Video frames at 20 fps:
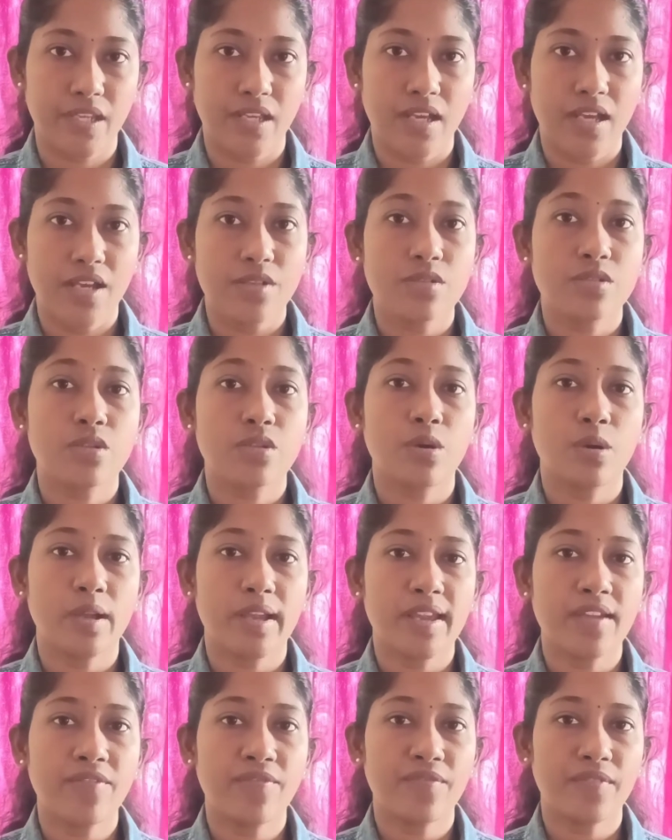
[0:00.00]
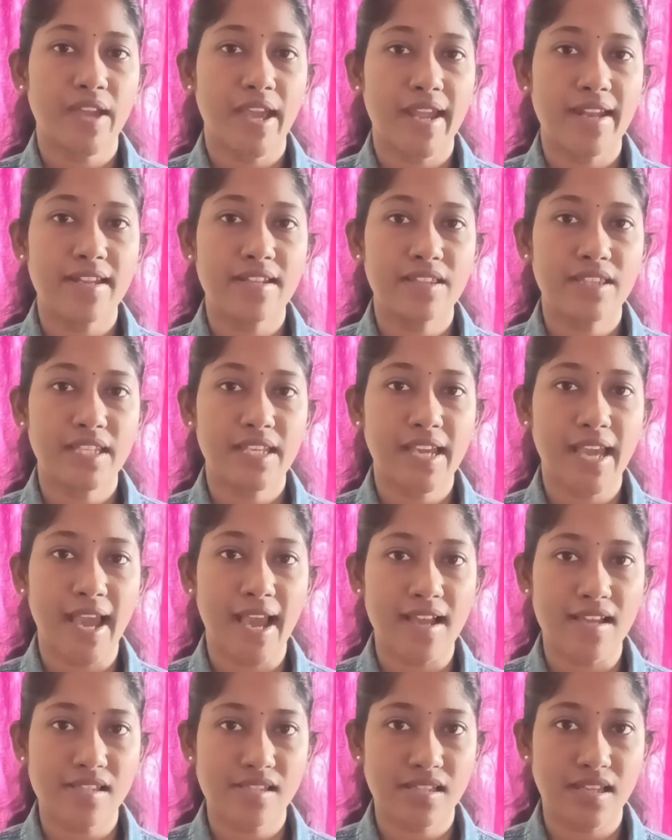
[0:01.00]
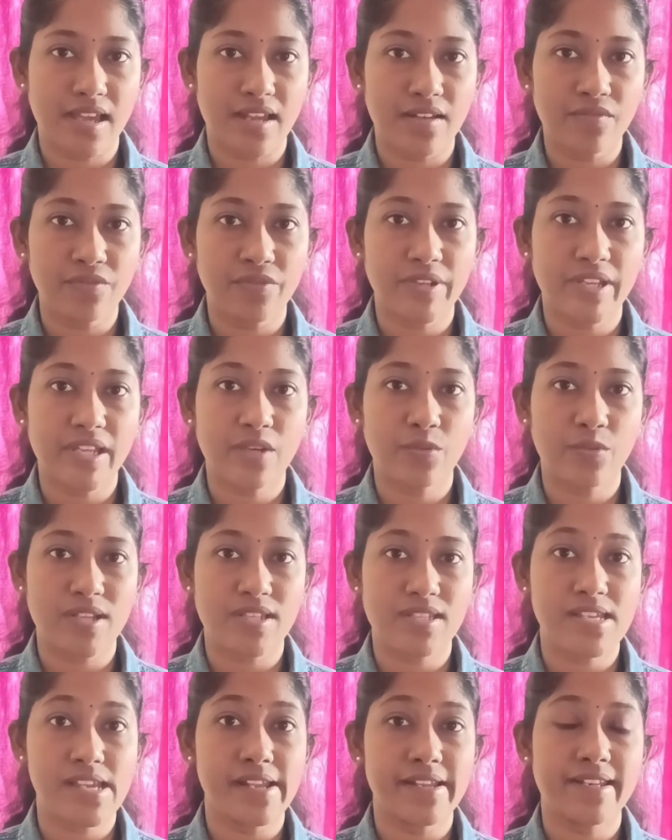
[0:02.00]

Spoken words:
So if anything has an frequency,